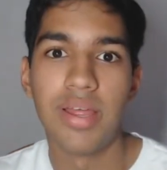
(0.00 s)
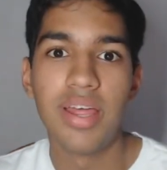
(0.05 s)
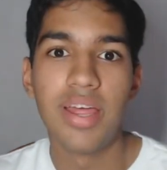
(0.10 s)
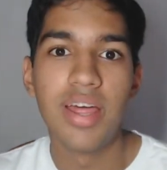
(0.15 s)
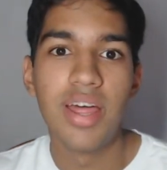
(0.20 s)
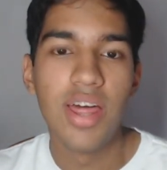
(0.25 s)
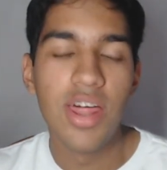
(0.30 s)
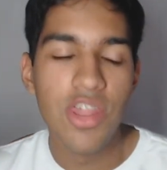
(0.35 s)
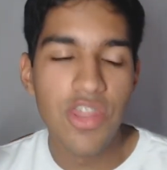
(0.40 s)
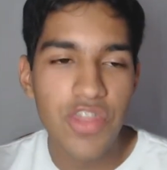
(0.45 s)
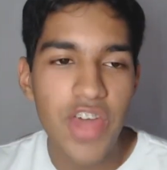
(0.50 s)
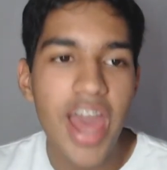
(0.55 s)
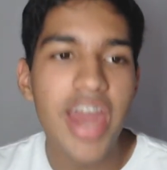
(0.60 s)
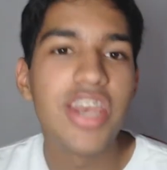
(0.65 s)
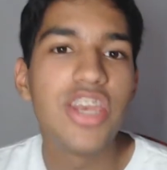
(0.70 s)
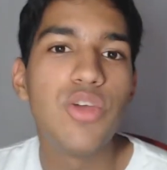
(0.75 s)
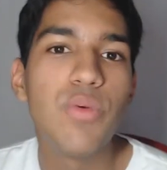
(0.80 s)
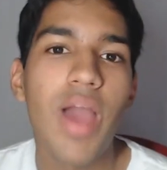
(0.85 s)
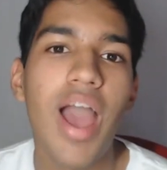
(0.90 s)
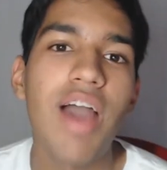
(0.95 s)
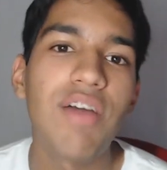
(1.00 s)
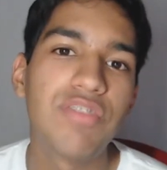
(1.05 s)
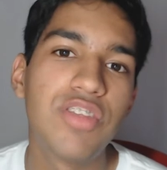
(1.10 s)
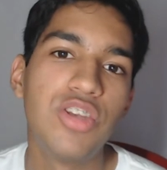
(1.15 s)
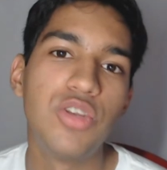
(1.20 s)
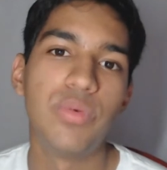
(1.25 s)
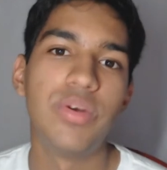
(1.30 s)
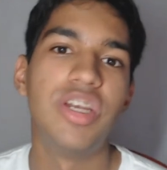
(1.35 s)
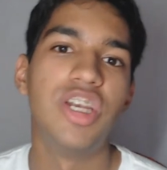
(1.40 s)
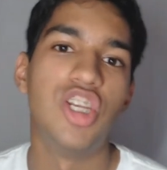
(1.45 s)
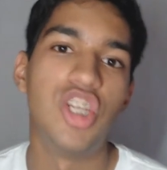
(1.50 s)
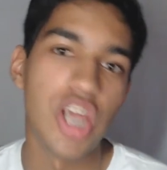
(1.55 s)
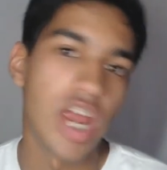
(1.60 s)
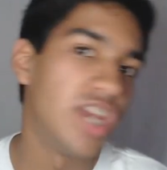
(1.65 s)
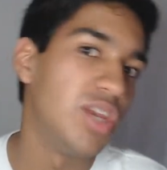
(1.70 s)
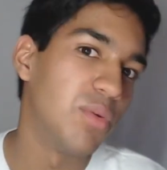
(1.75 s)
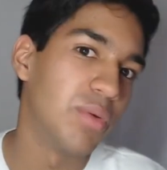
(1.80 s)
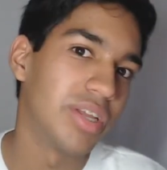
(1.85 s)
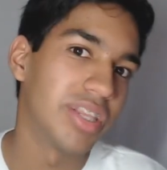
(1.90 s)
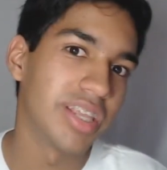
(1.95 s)
then you have to do it
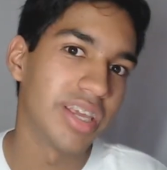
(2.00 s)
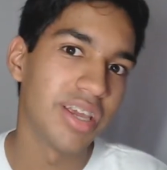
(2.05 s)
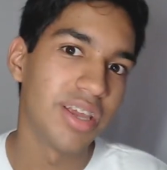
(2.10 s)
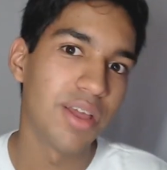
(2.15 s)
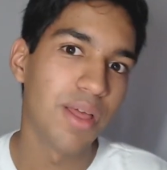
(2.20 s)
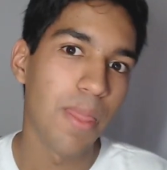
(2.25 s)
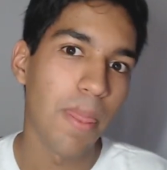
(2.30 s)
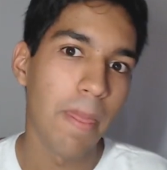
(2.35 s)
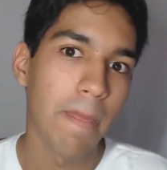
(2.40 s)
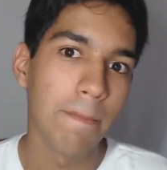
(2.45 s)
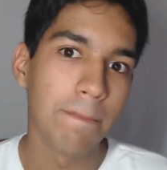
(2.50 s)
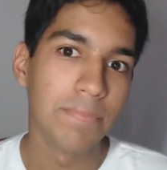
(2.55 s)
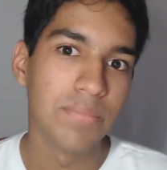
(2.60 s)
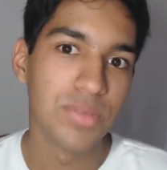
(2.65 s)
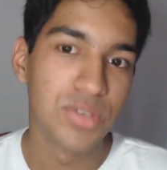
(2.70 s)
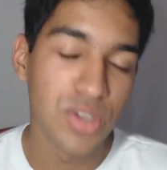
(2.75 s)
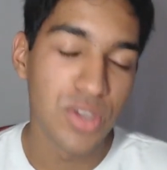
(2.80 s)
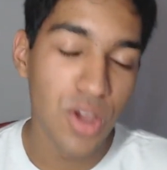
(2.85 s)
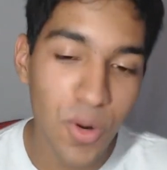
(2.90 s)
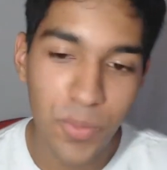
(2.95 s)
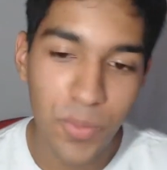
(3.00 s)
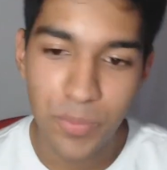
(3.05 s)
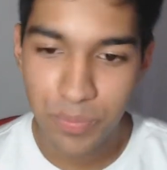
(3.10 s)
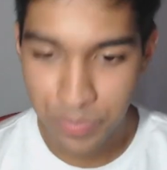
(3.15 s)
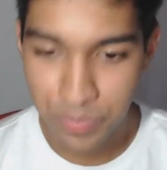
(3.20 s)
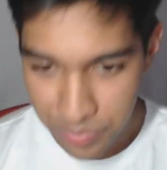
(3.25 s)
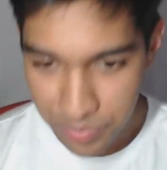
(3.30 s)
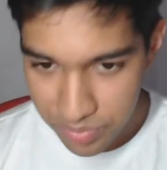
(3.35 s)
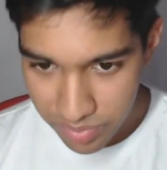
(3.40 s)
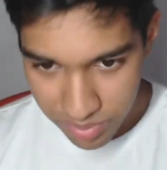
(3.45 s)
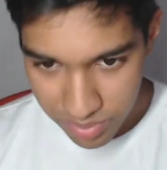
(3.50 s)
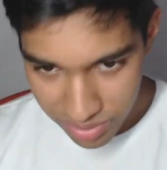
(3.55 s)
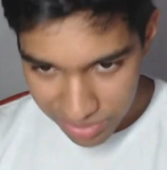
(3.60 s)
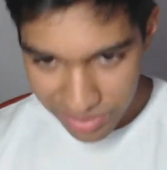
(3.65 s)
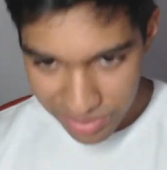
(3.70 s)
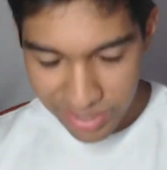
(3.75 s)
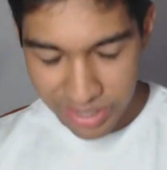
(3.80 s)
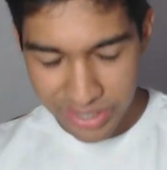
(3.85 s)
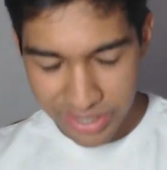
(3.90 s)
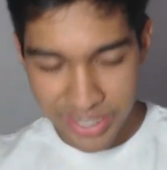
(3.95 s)
genuinely. So
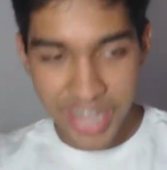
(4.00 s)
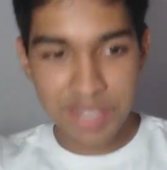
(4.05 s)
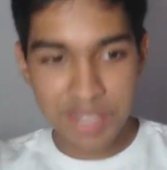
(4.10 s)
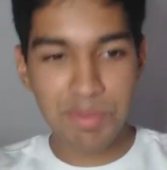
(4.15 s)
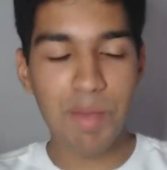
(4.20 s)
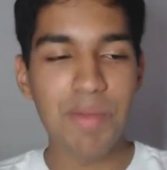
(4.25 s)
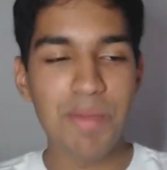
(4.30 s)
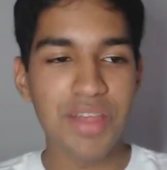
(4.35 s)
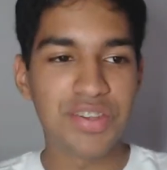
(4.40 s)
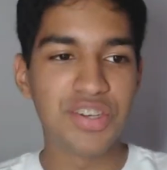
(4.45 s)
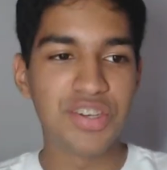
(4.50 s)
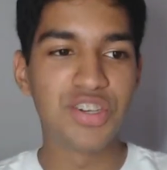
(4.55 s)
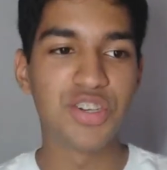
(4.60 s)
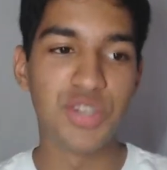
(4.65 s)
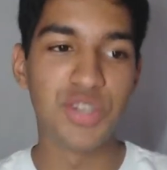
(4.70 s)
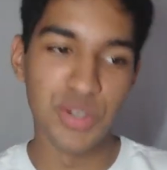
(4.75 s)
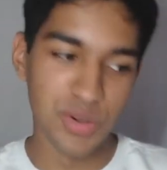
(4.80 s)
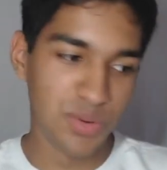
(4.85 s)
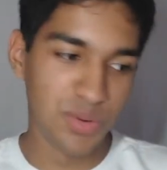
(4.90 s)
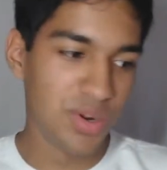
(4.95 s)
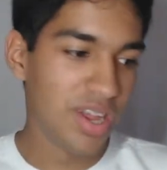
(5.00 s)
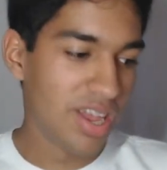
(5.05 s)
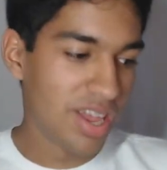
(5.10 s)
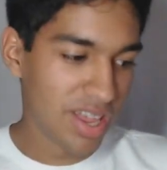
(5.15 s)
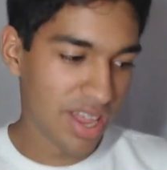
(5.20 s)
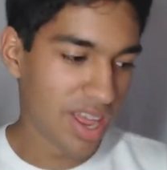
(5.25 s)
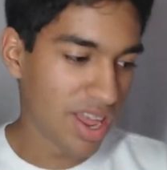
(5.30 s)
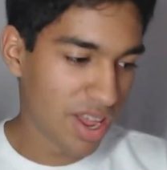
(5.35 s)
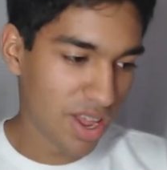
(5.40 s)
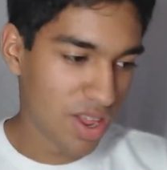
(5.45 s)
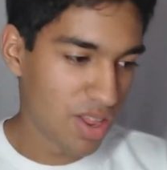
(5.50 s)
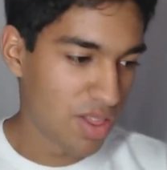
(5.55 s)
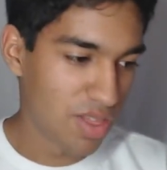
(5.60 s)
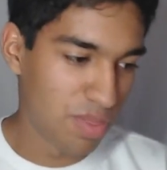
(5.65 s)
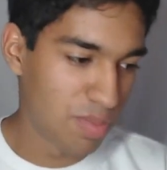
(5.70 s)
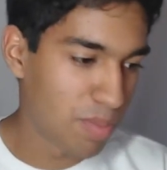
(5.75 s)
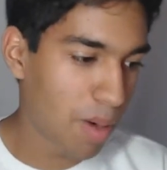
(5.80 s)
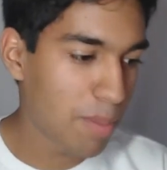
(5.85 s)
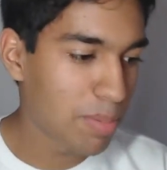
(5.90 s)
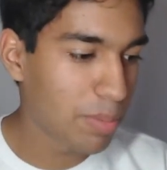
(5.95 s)
that's my message to
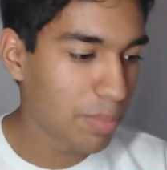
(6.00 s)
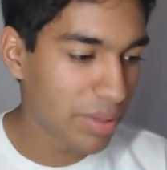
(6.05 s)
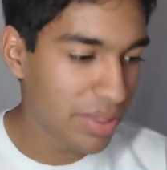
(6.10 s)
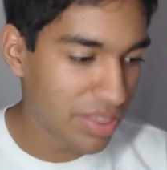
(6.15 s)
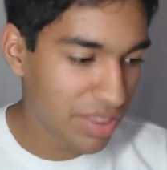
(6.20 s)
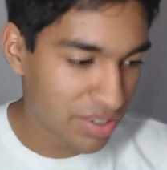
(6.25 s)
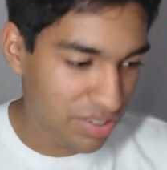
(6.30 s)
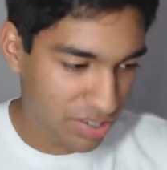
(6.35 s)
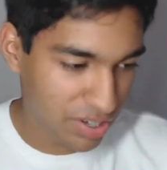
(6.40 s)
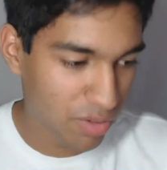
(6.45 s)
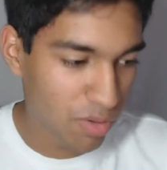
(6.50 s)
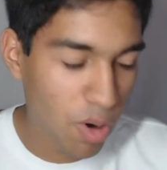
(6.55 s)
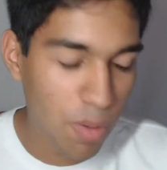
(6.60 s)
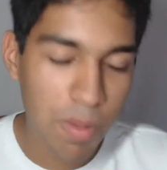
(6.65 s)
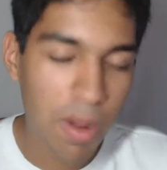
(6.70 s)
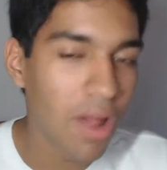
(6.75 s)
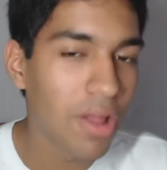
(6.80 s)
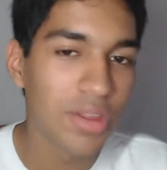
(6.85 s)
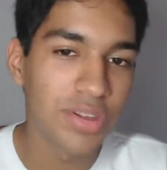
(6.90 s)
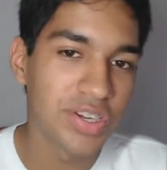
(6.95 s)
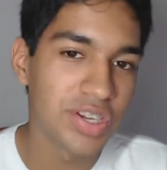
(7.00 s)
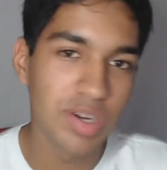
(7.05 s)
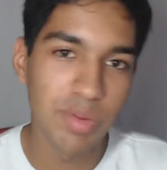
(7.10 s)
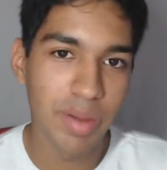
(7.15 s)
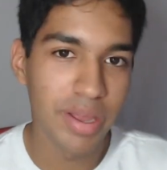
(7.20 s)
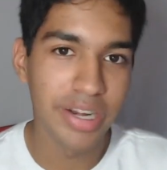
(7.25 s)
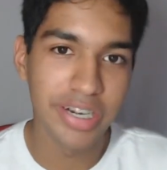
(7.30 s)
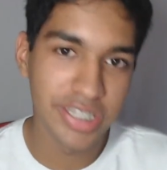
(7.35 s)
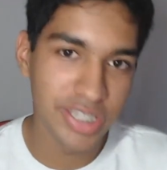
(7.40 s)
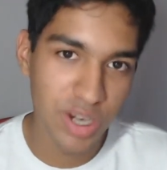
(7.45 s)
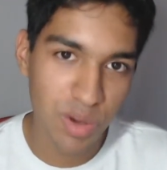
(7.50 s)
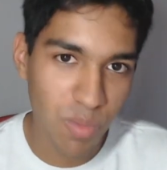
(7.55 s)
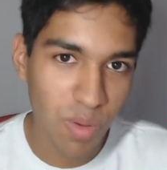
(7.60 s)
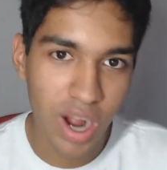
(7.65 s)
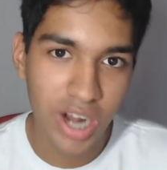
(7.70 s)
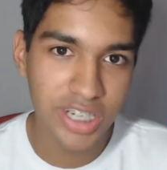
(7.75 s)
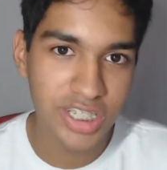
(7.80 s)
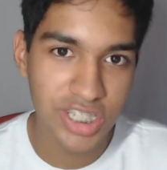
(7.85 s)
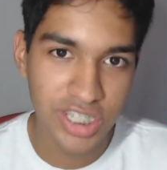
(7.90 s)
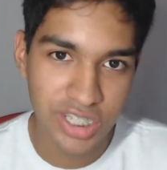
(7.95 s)
probably the zero policy debaters that
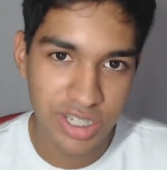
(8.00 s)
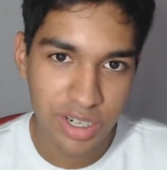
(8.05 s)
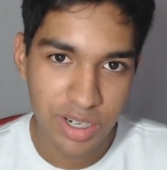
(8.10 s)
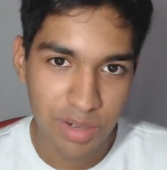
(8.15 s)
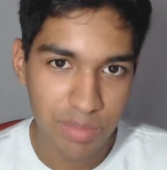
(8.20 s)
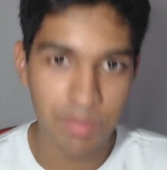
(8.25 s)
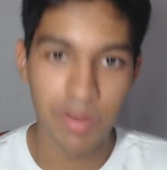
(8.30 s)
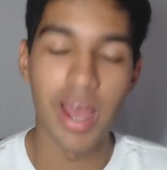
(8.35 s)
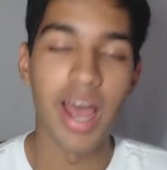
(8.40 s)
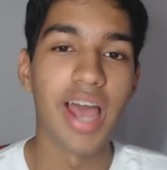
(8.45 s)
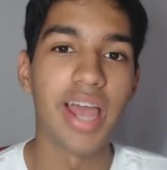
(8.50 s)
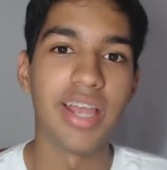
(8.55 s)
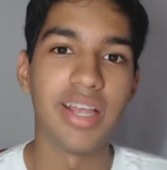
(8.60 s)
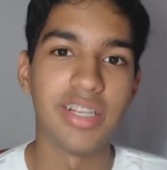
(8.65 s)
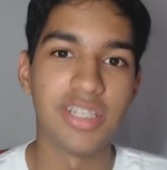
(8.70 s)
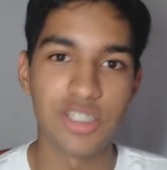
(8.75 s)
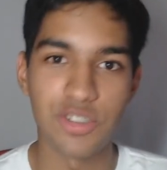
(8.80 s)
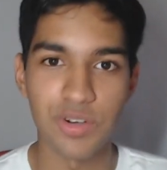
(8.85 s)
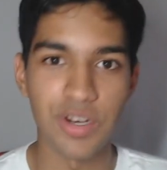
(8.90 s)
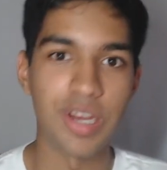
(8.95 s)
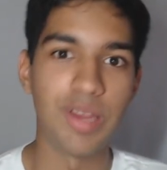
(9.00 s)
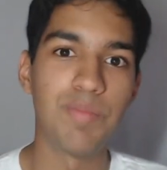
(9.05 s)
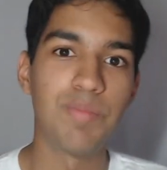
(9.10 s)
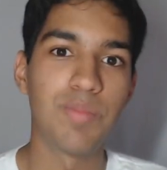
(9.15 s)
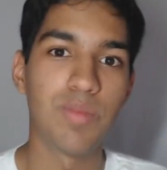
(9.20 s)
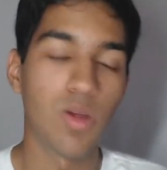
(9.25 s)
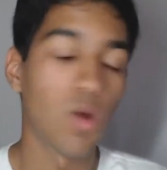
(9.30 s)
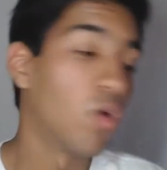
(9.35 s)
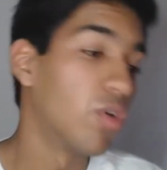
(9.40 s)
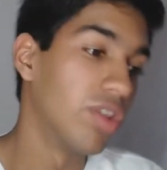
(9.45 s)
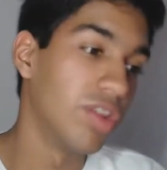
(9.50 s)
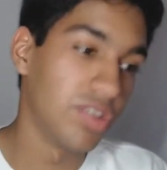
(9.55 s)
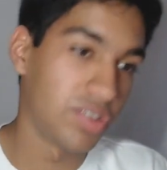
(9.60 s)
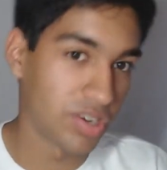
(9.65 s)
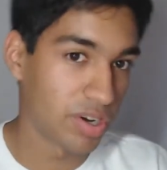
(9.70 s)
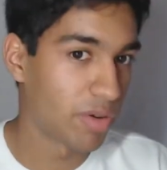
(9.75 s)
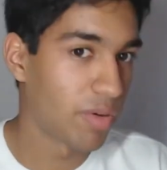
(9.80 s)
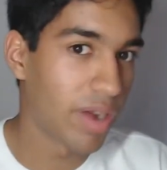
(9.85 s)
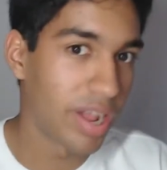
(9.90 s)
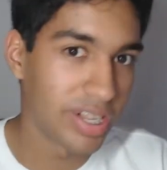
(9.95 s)
watch my stream, or the zero
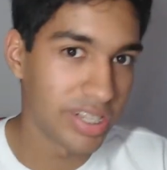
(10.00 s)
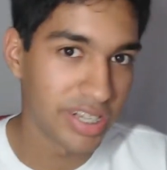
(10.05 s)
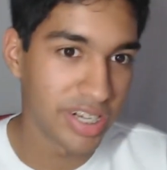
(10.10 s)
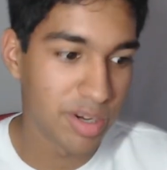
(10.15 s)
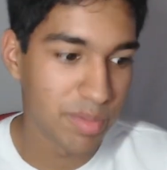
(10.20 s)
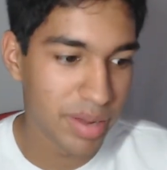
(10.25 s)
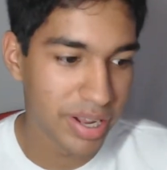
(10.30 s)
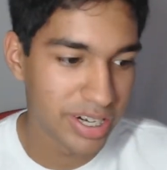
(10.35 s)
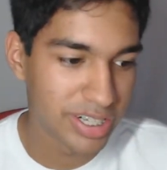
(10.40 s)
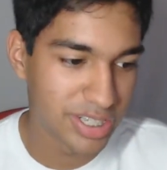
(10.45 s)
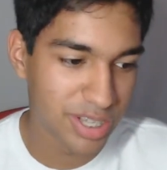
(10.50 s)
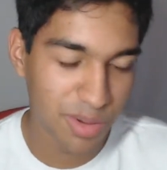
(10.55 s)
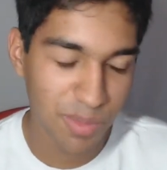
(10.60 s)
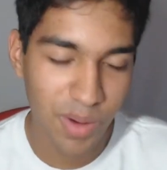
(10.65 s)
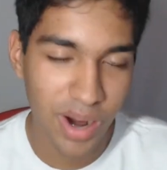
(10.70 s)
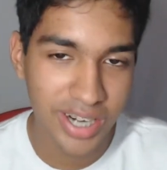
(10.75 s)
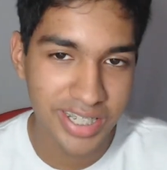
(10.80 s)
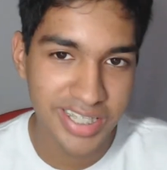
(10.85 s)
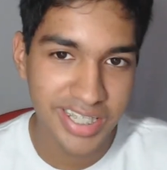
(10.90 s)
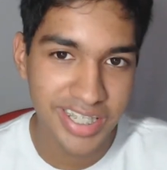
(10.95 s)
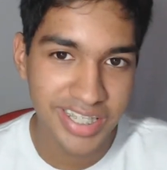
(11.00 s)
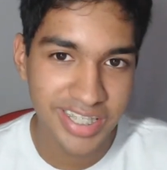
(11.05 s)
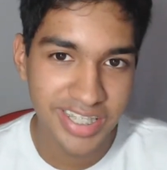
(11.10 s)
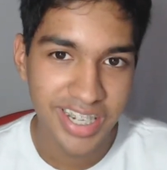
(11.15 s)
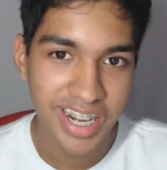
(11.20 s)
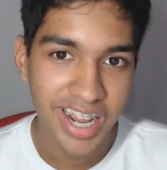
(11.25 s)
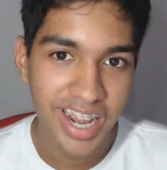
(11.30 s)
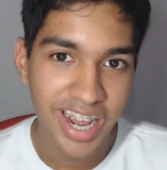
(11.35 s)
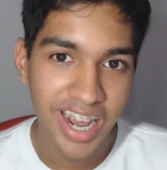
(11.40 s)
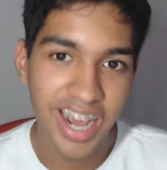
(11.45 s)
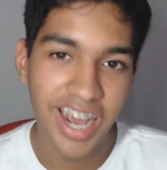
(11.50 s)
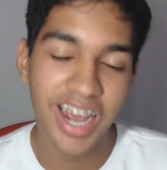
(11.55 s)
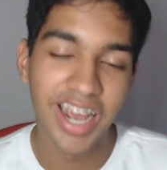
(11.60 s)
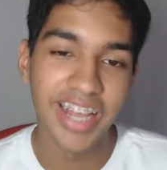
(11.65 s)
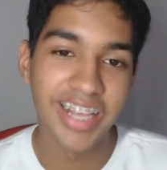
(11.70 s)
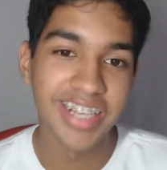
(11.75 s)
LD debaters that watch this. It's